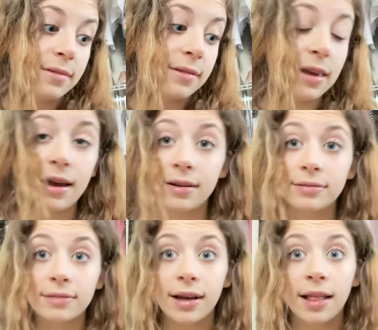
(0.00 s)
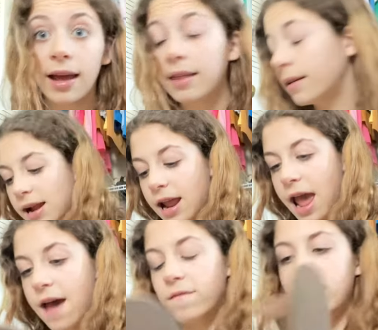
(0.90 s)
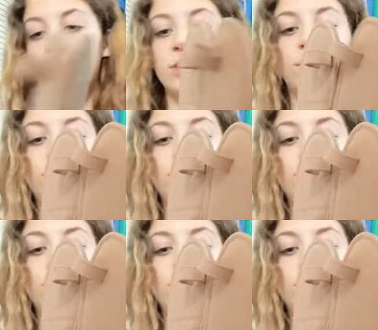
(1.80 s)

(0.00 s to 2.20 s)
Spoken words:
Yeah, I like them. I have these from